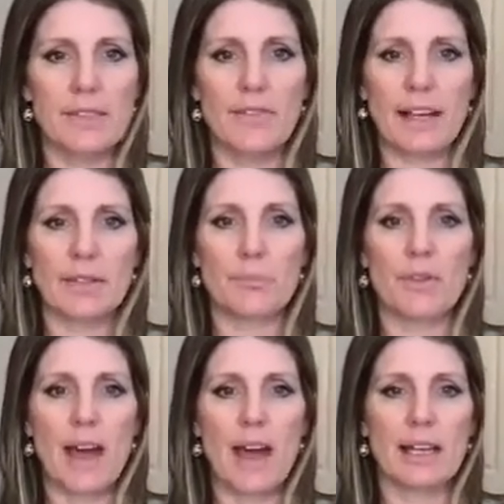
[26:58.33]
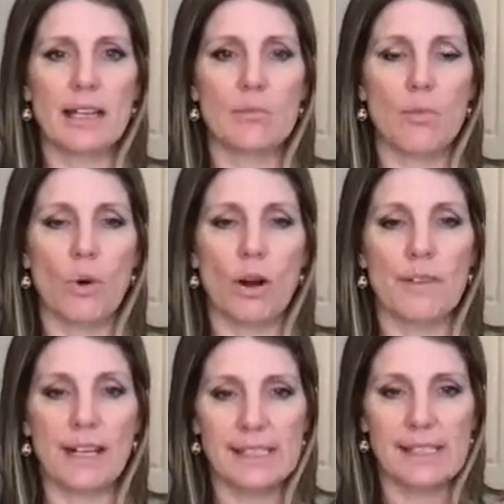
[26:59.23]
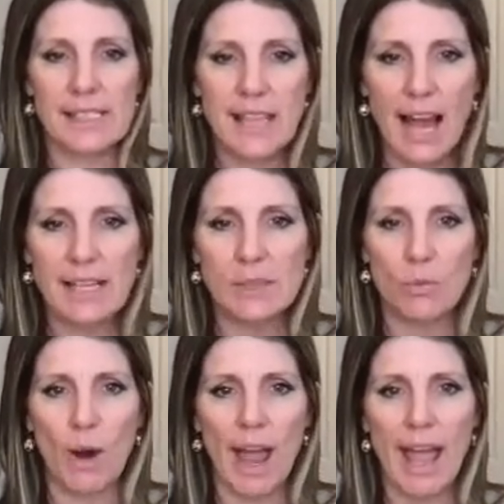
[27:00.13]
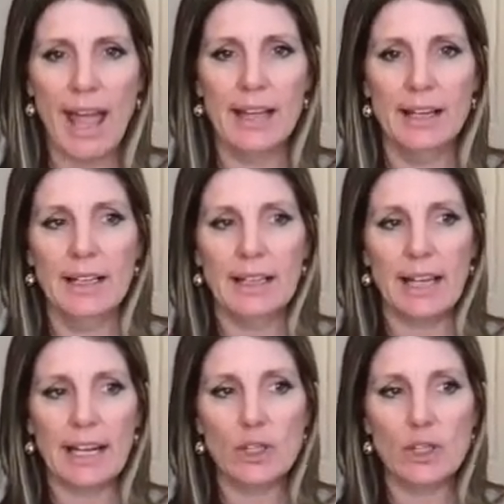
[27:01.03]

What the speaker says: if I could put that in more of a concise way, like a